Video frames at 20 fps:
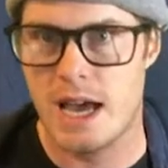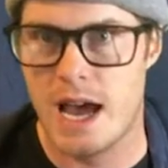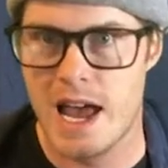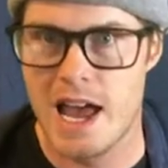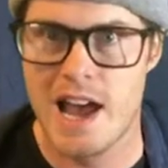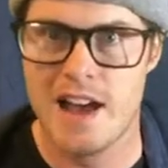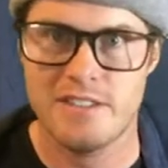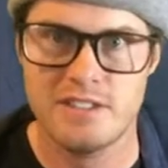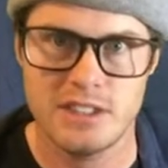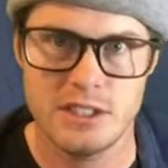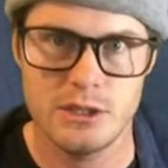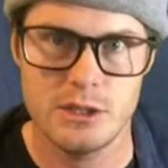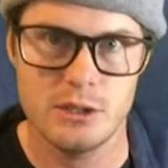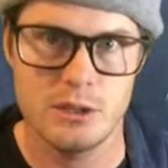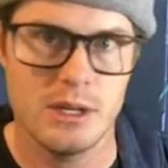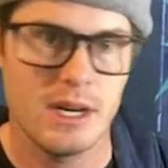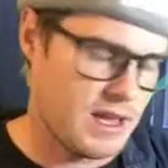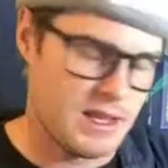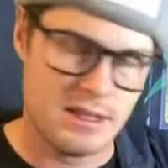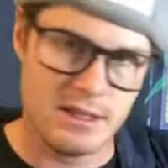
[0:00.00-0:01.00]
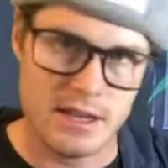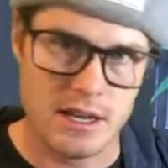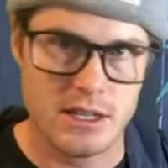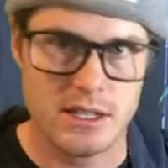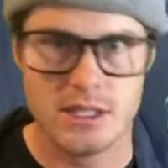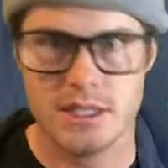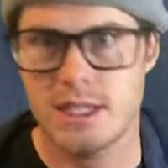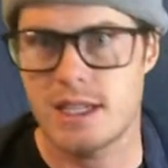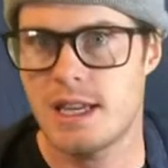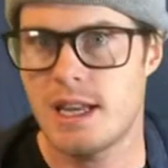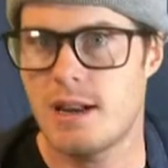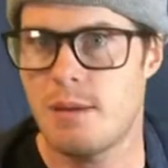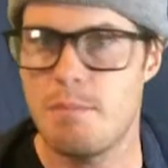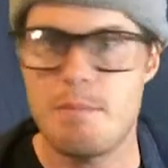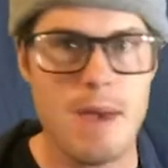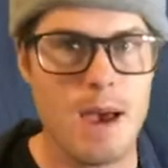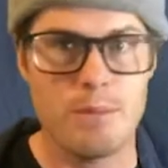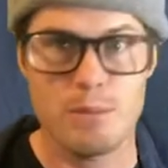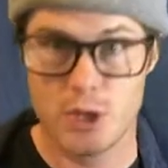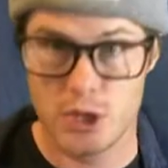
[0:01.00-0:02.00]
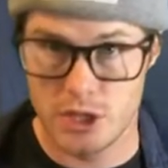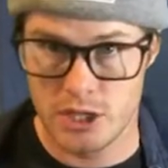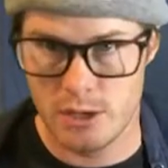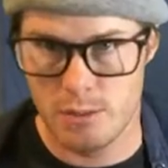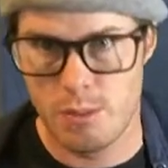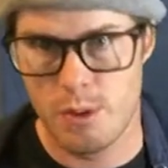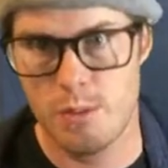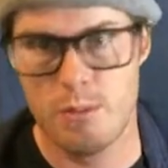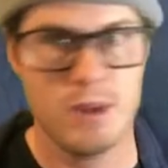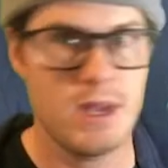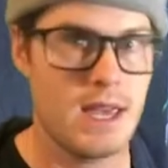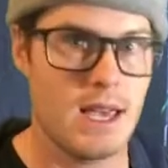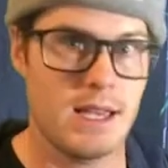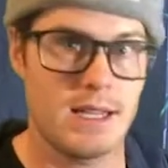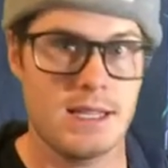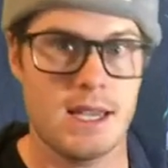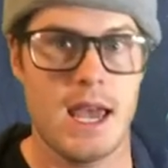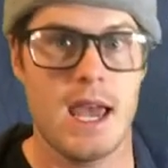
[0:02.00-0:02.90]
I have to essentially get a membership at PSA,